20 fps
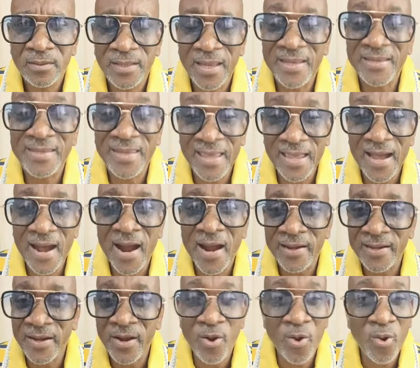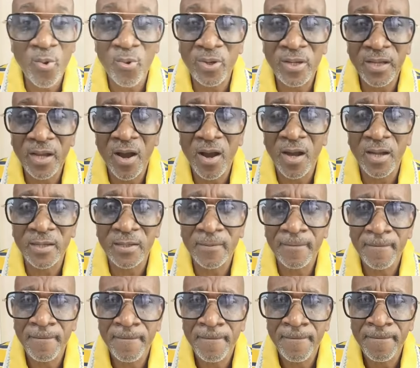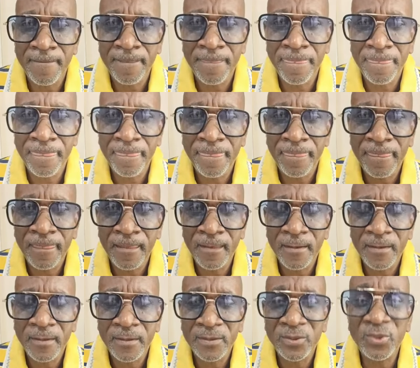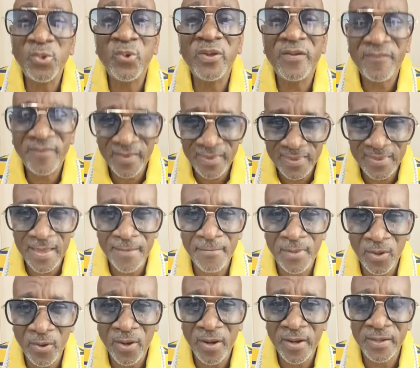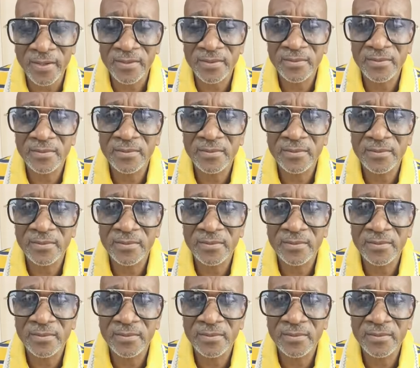that they are their only God. Do it for them, Lord.